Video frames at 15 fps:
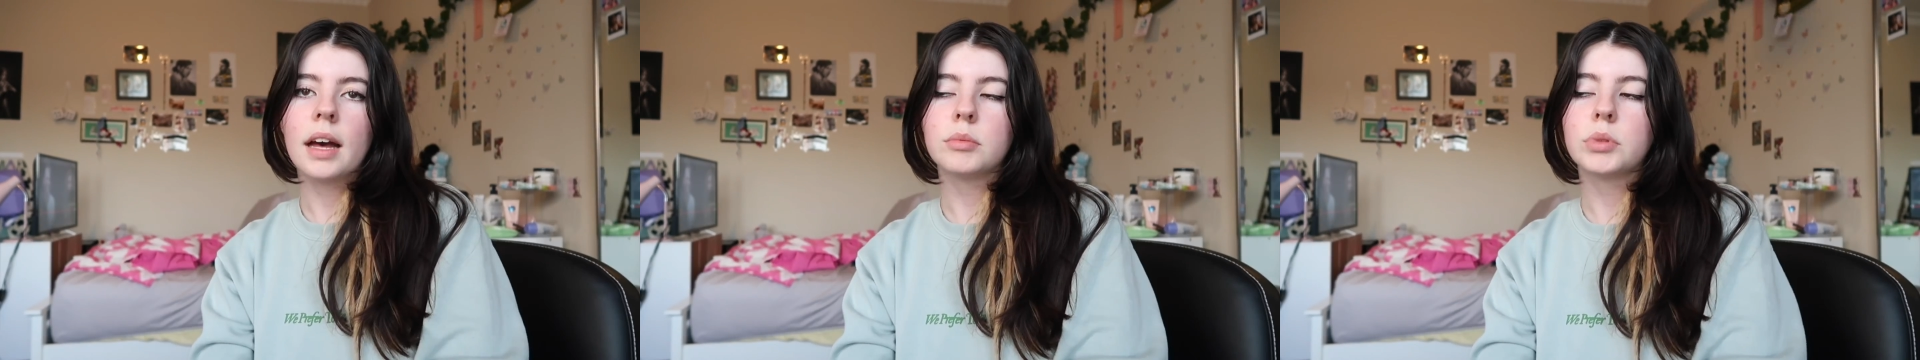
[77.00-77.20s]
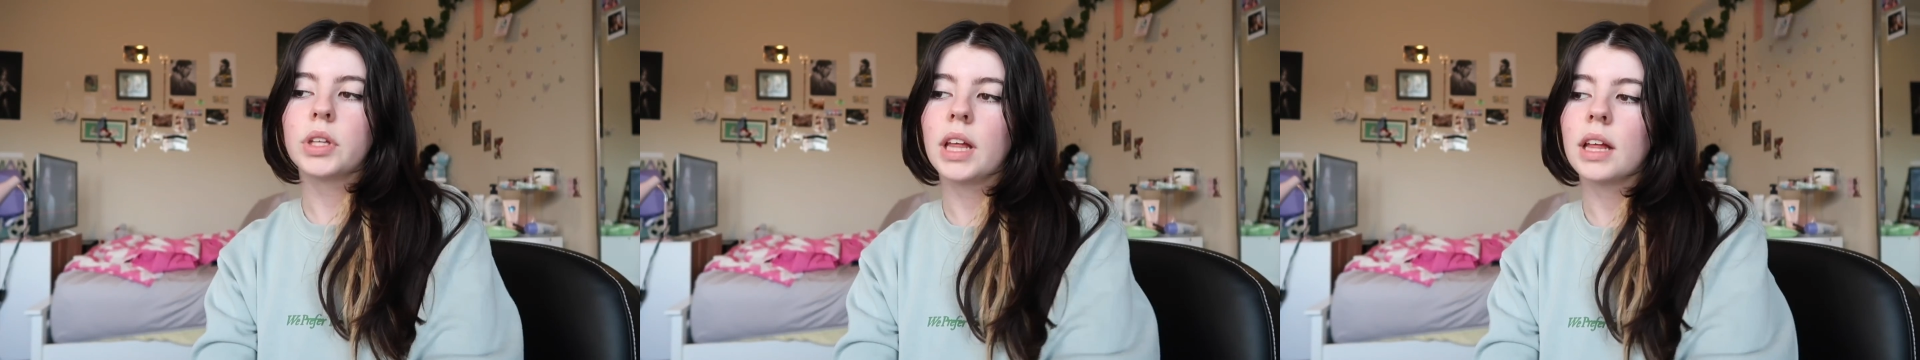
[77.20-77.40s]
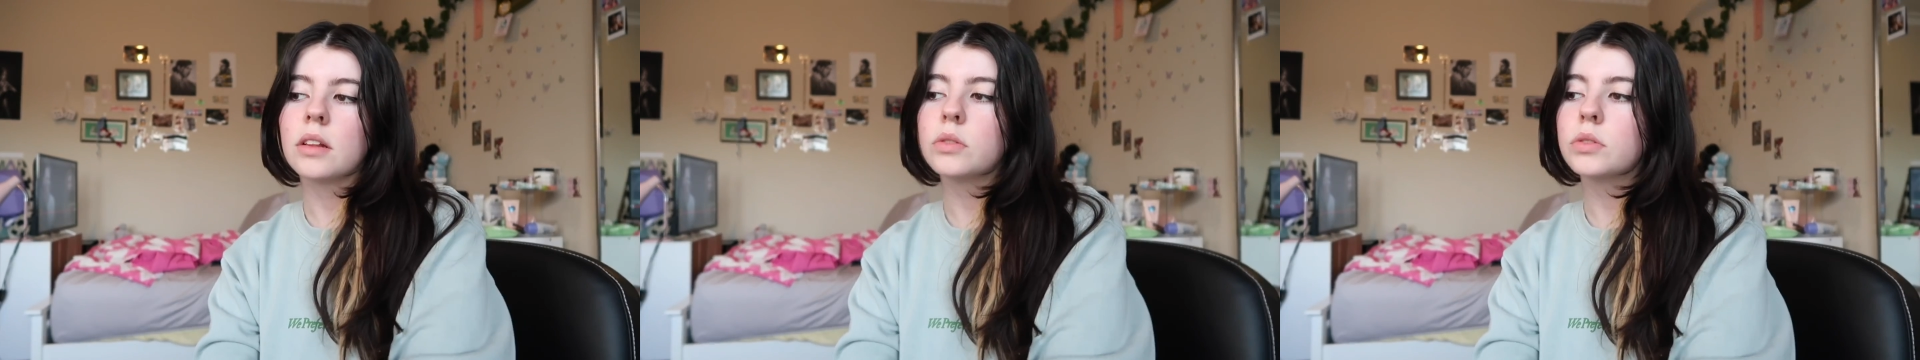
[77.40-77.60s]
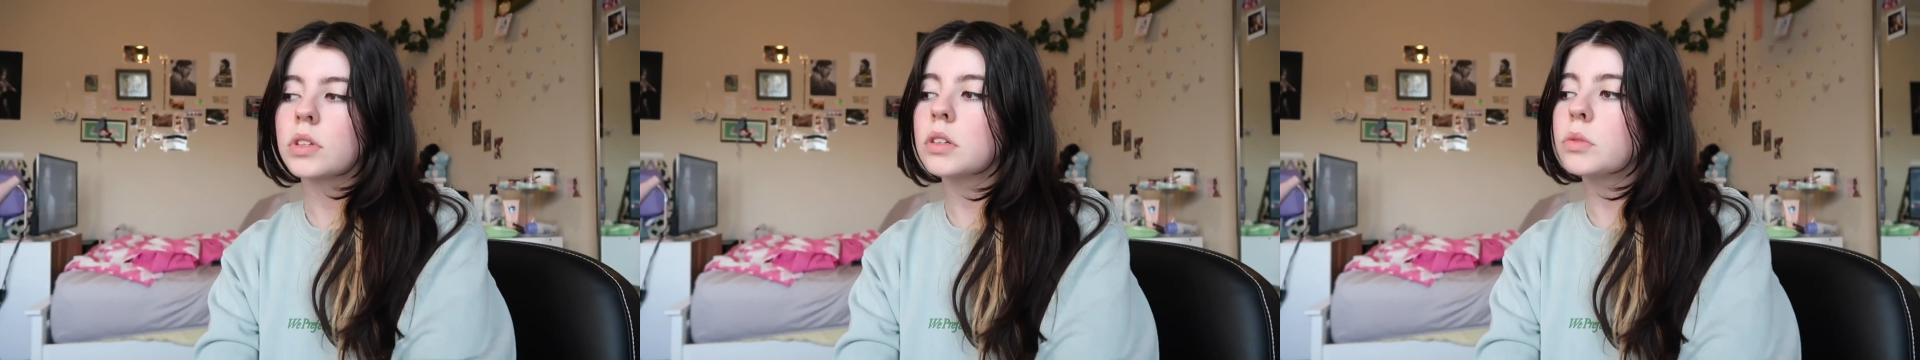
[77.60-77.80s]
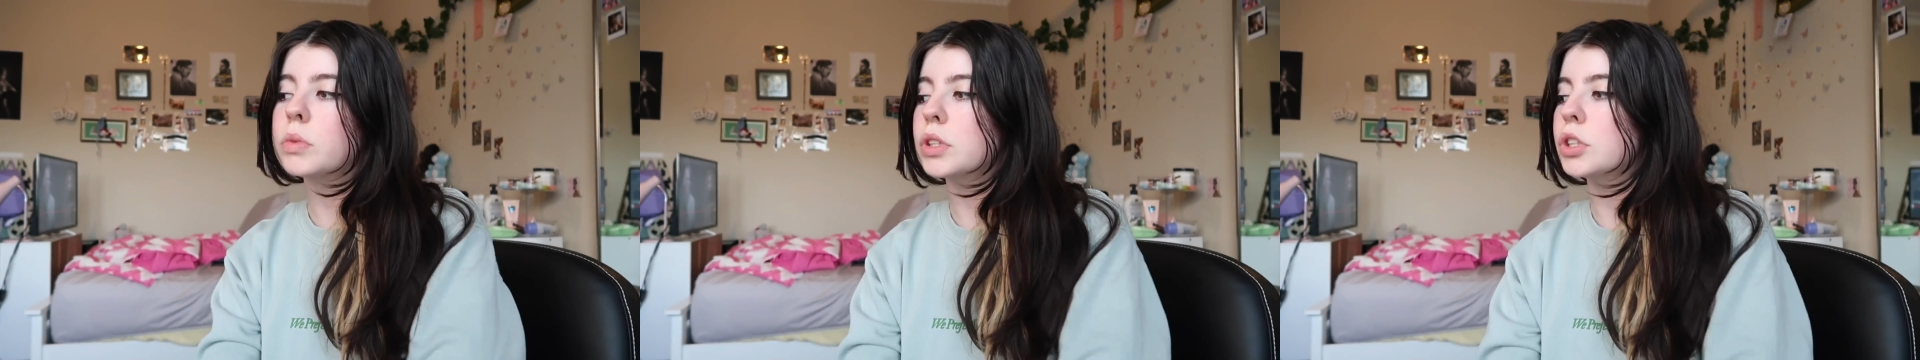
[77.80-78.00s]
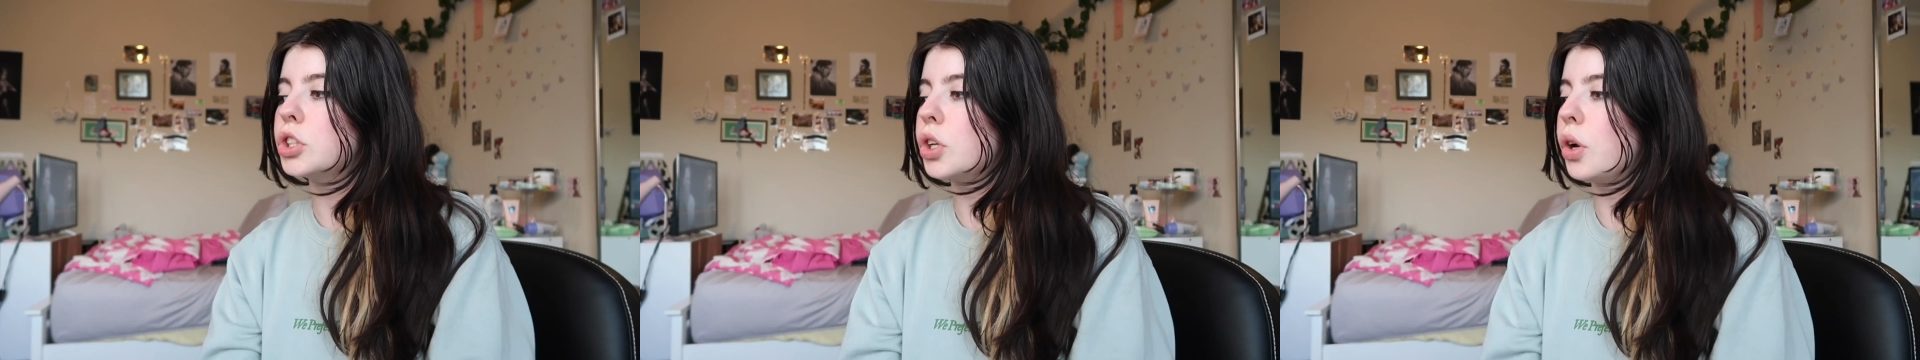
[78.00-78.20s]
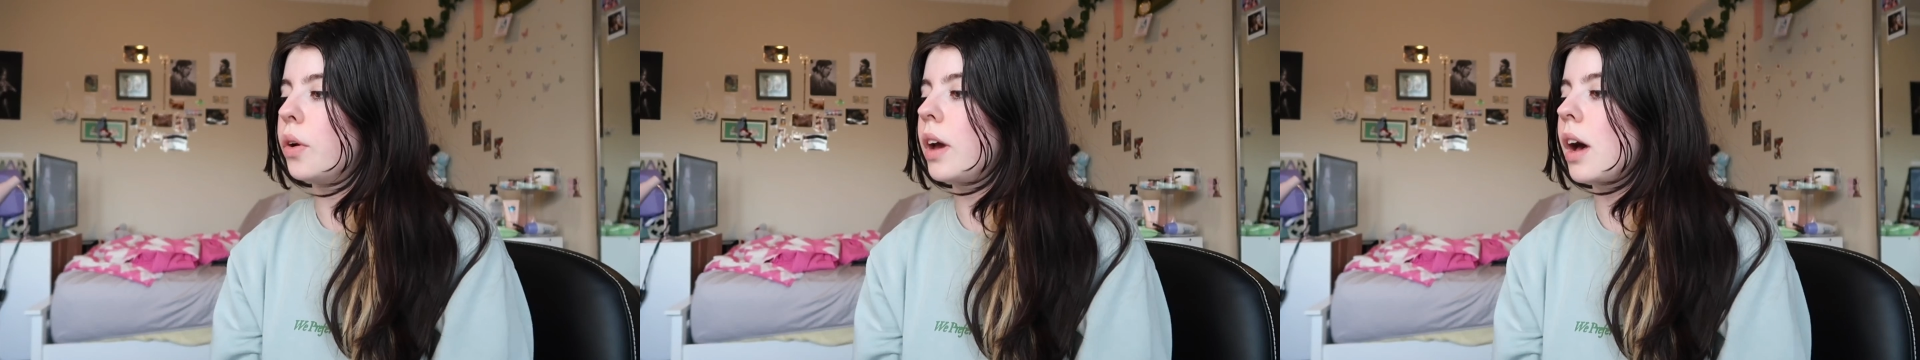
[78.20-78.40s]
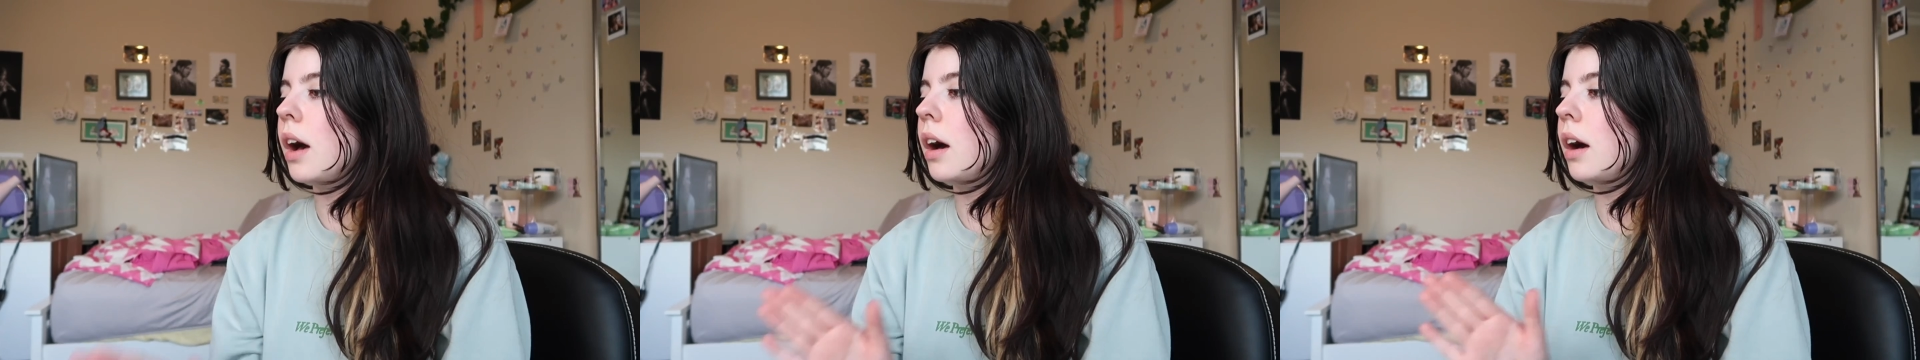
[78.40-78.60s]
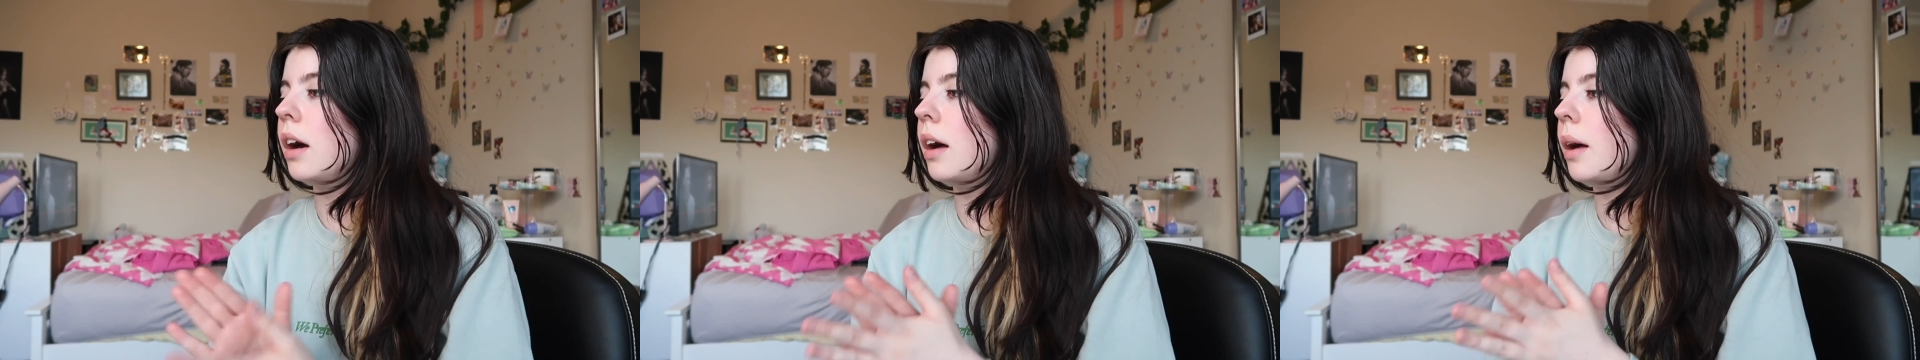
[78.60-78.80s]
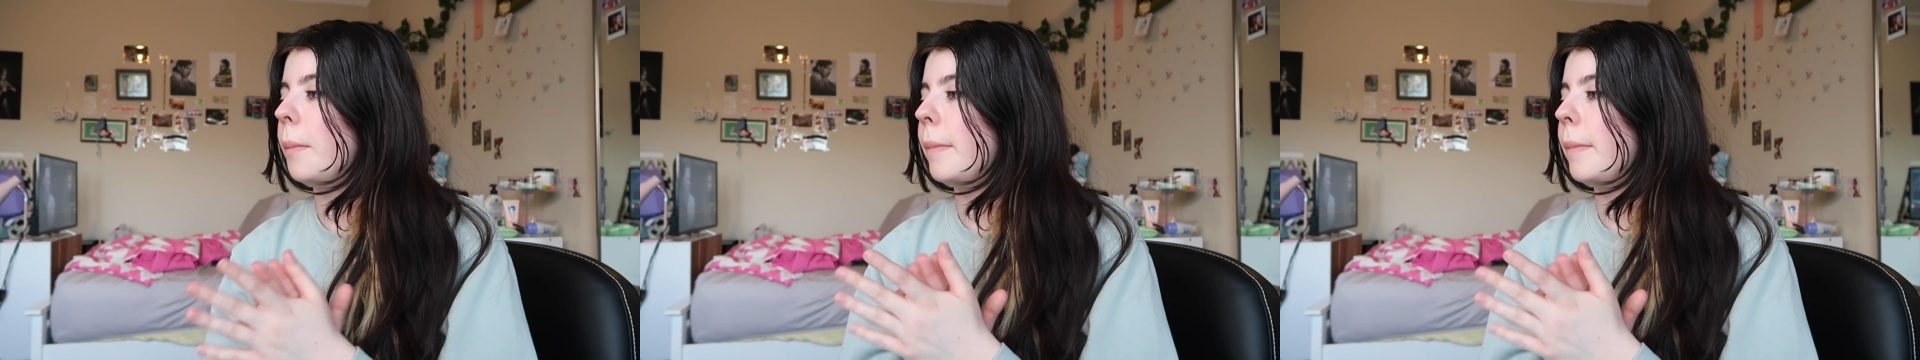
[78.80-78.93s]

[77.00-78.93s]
So the other ones I'd want to show are